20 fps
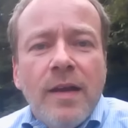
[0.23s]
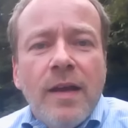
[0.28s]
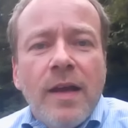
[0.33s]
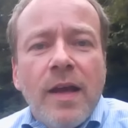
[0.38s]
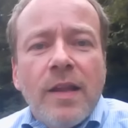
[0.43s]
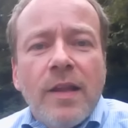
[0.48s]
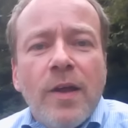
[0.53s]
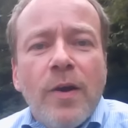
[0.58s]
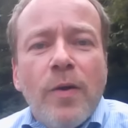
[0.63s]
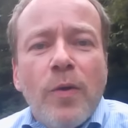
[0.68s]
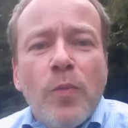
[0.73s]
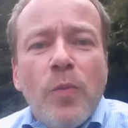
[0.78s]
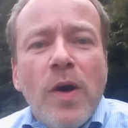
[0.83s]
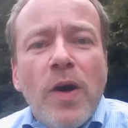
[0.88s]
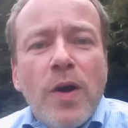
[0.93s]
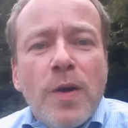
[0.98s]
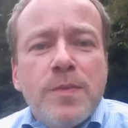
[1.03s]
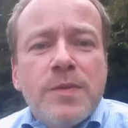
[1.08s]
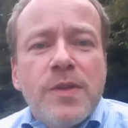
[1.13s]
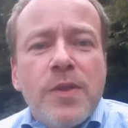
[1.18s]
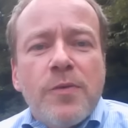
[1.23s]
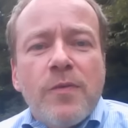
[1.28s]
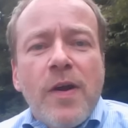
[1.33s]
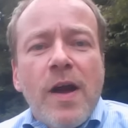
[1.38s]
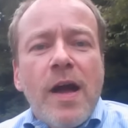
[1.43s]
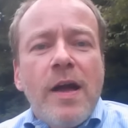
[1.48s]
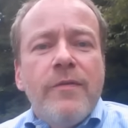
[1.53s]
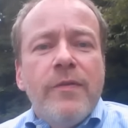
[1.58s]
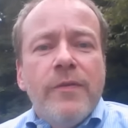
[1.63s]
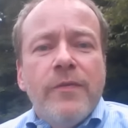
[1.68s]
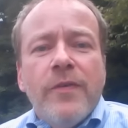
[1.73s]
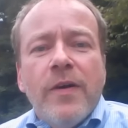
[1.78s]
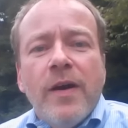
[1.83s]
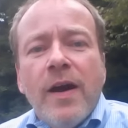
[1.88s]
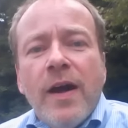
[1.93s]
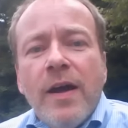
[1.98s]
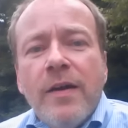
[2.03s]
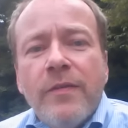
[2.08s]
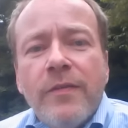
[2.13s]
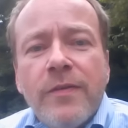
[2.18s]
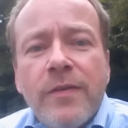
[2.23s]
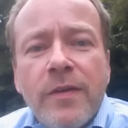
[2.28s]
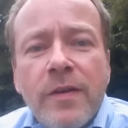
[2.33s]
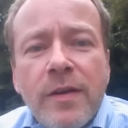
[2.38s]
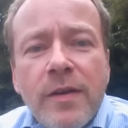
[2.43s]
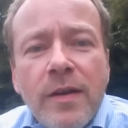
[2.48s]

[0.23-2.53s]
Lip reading: Hello and welcome to Thrive in 5.